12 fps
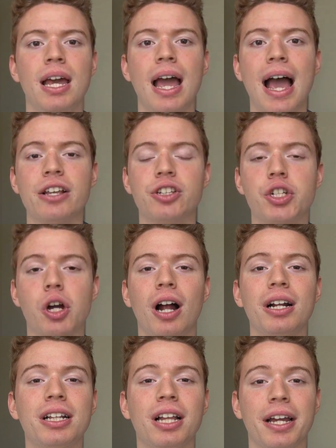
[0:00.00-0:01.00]
as
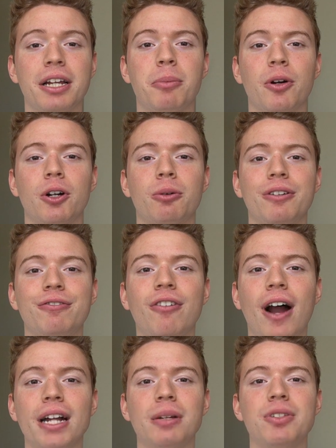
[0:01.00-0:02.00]
John Klingberg would
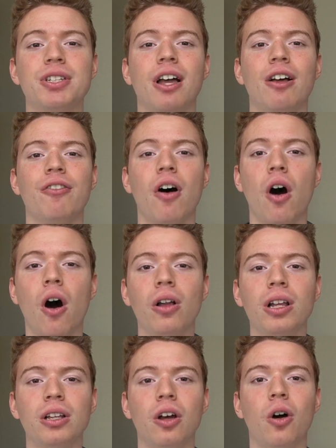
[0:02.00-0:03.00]
find himself
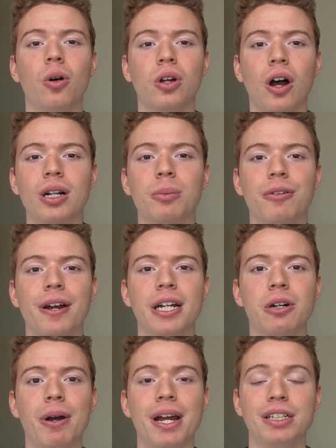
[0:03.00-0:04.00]
all alone on a
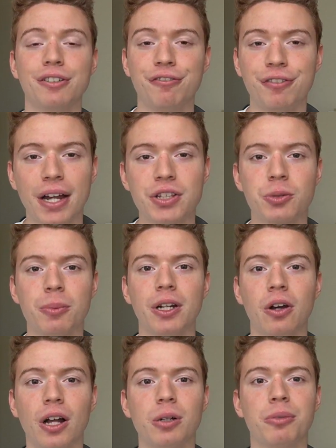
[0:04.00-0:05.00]
breakaway, a defenseman
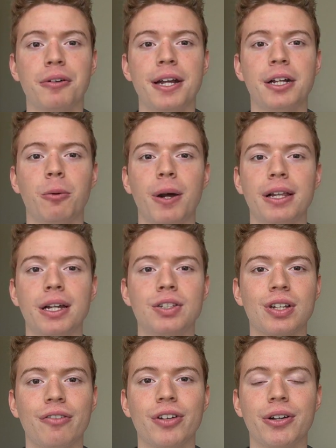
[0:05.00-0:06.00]
on a breakaway.
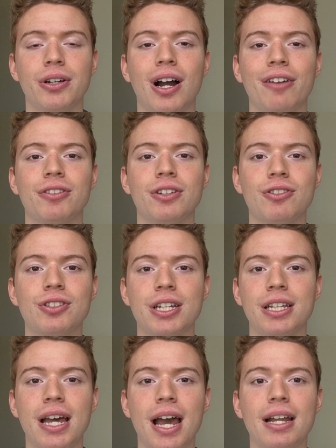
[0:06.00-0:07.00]
That's not very often you
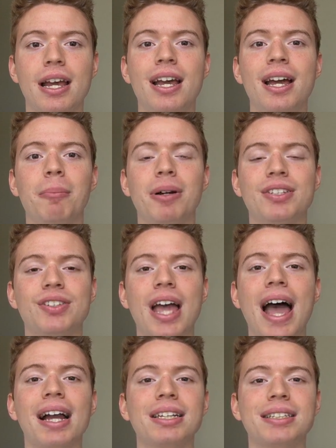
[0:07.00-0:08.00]
see that. But
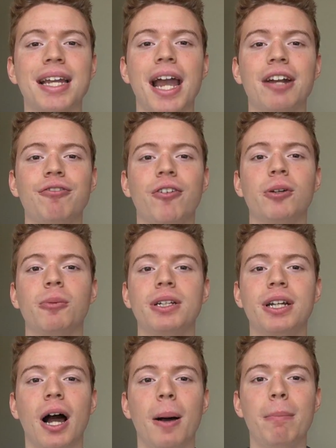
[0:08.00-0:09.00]
Zach Sanford
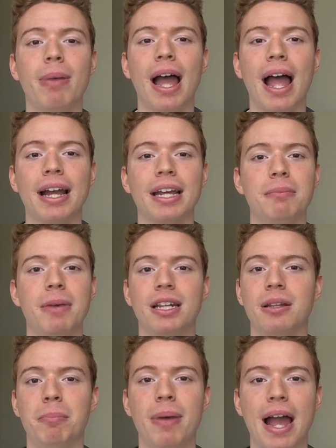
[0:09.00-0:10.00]
would come back and
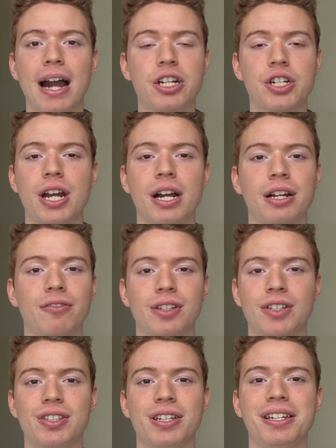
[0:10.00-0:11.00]
make the back check of
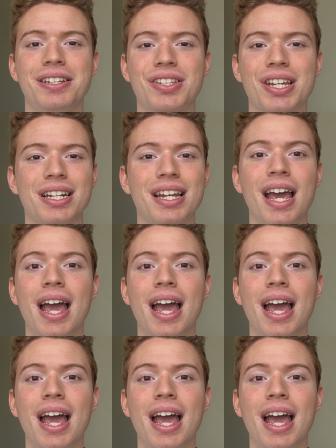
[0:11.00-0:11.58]
the season